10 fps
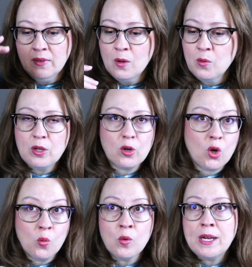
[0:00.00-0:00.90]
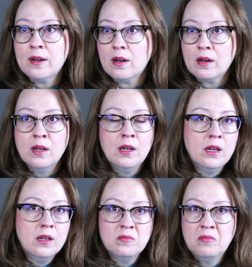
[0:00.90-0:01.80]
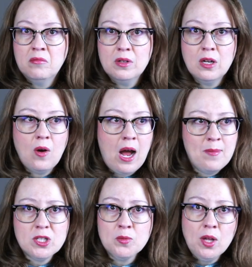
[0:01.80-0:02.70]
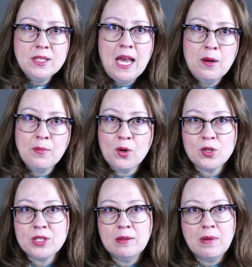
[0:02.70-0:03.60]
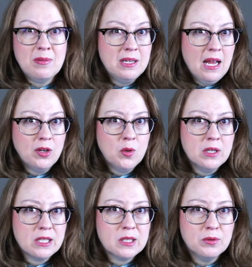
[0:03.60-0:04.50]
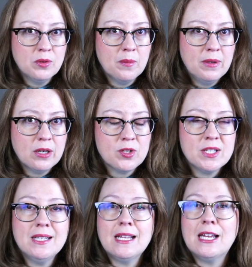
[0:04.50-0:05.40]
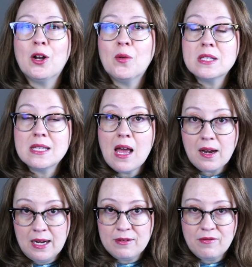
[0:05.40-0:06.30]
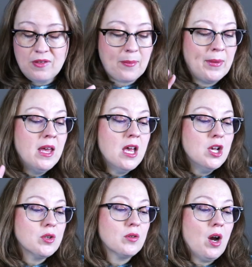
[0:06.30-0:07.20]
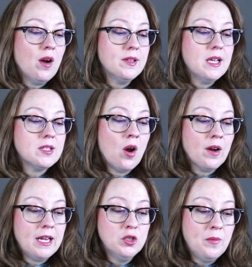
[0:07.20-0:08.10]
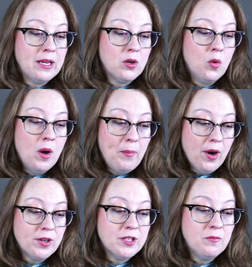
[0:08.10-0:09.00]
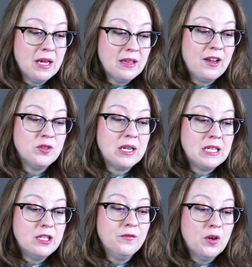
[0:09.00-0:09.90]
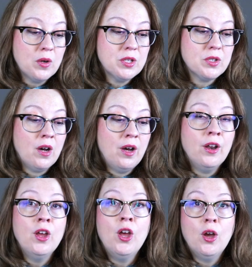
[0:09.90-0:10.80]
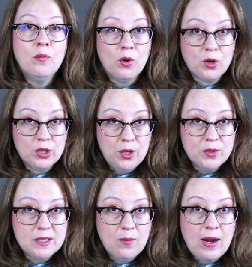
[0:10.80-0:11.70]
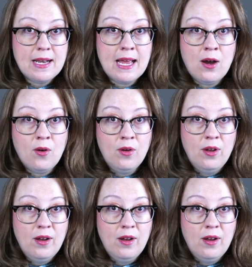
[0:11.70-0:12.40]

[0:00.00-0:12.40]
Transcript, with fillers: with your career. You know, I'm a small town person. Maybe now you want to explore a bigger city. You know, it's that kind of thing. So the card says, Archangel Michael, what parts of my life do I need to focus on more closely right now?